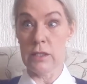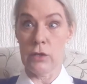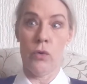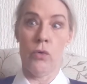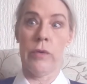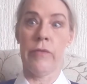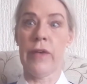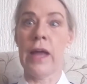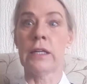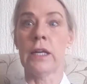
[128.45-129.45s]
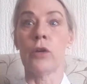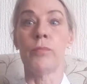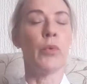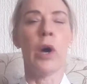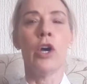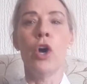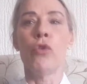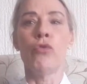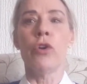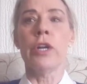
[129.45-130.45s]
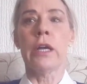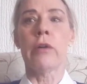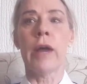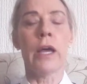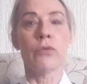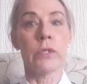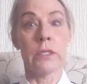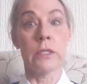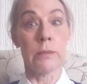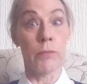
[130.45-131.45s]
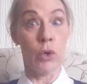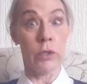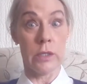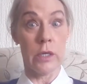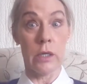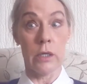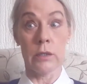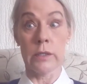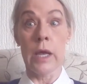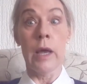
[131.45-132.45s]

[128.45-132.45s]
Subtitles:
so the fan club were running around in small circles,